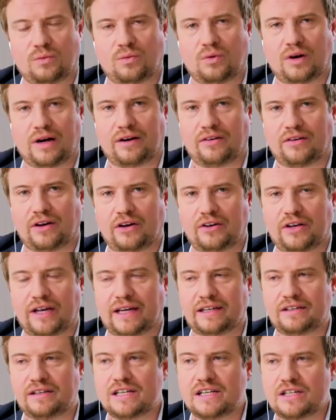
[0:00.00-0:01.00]
Wow.
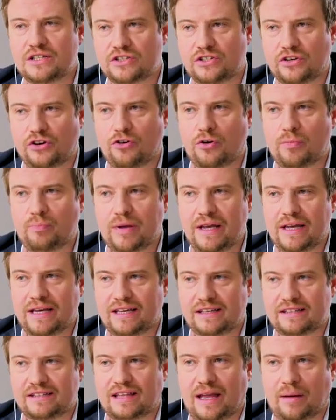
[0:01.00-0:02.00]
Okay. So you're a
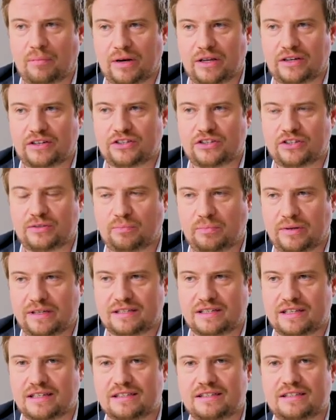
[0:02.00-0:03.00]
big established
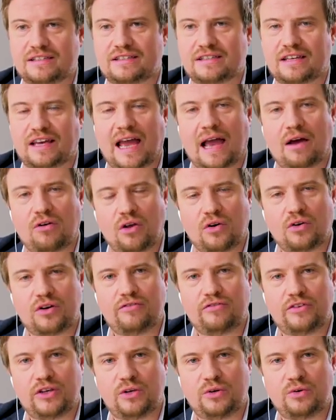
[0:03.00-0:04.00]
business. How long
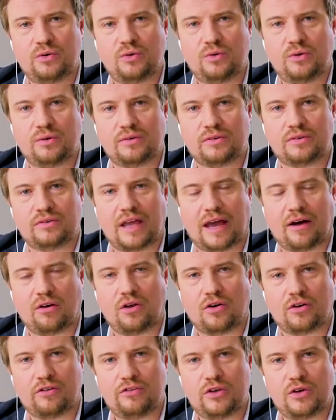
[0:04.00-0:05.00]
have you
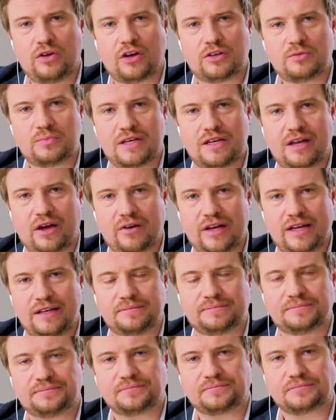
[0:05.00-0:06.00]
guys been going?